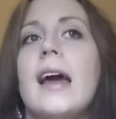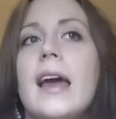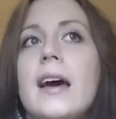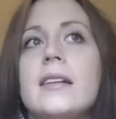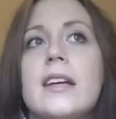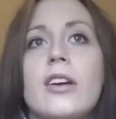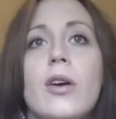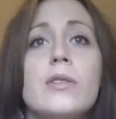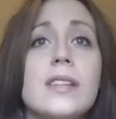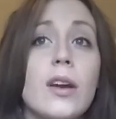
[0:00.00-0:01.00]
and it
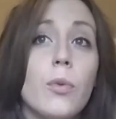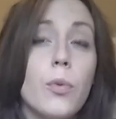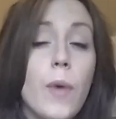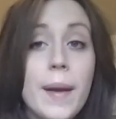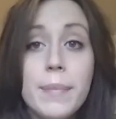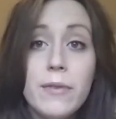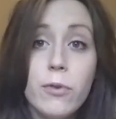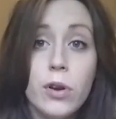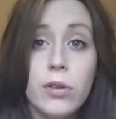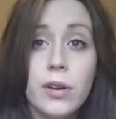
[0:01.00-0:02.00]
goes like right
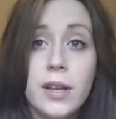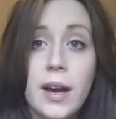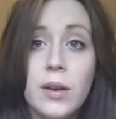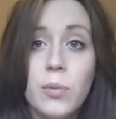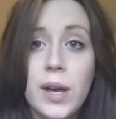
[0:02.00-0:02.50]
before 39